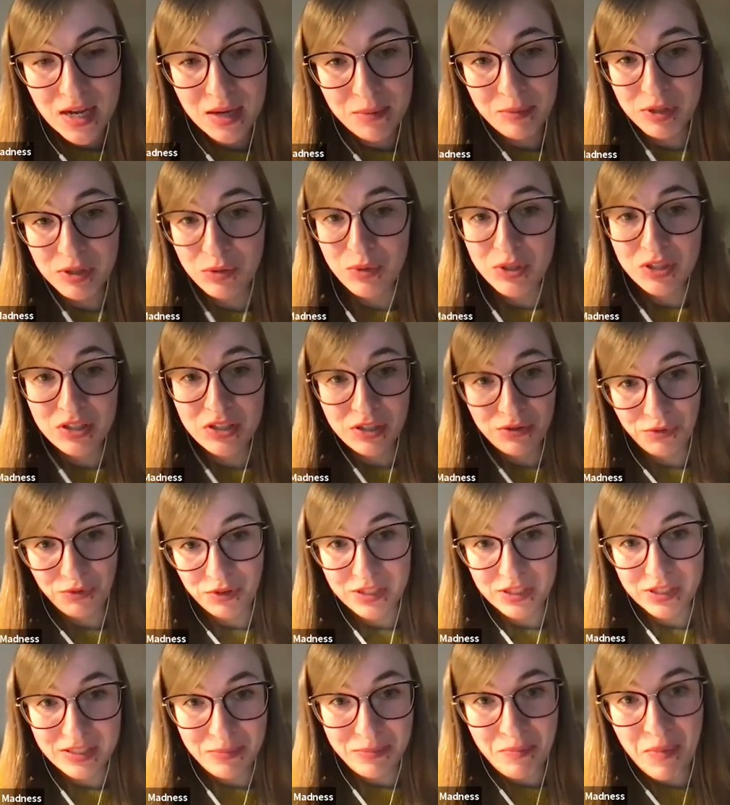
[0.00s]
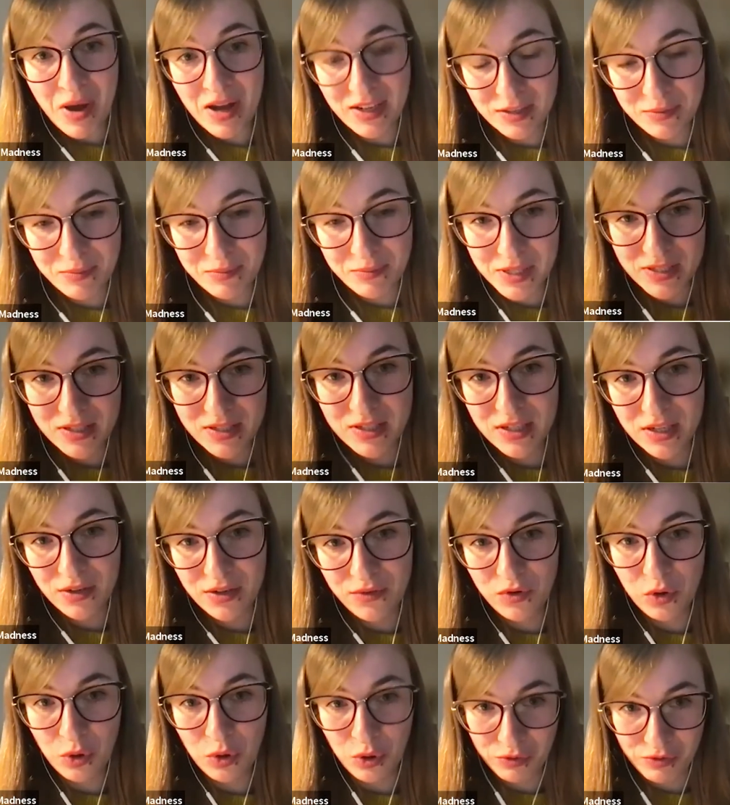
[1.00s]
between different departments
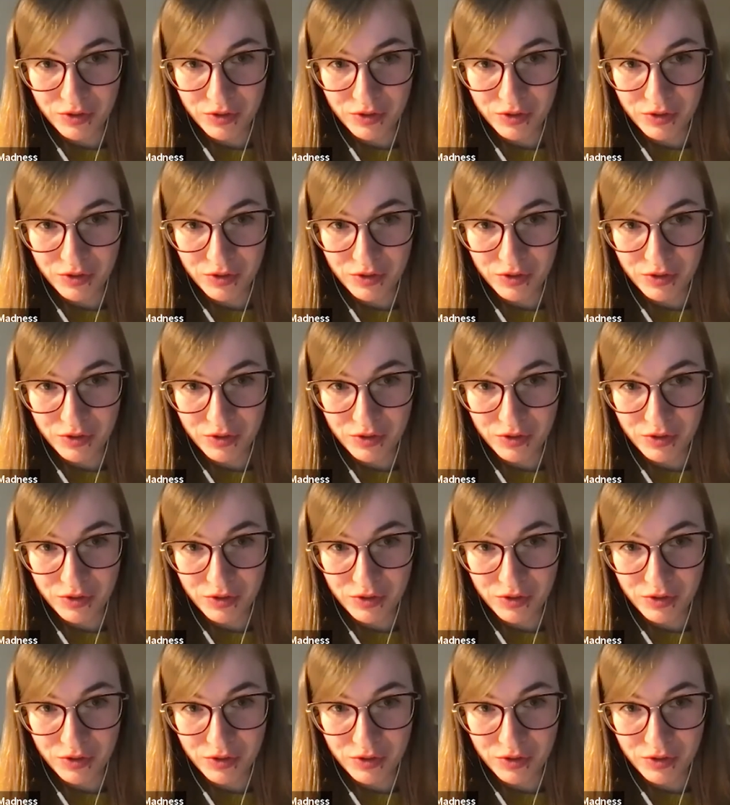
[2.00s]
if your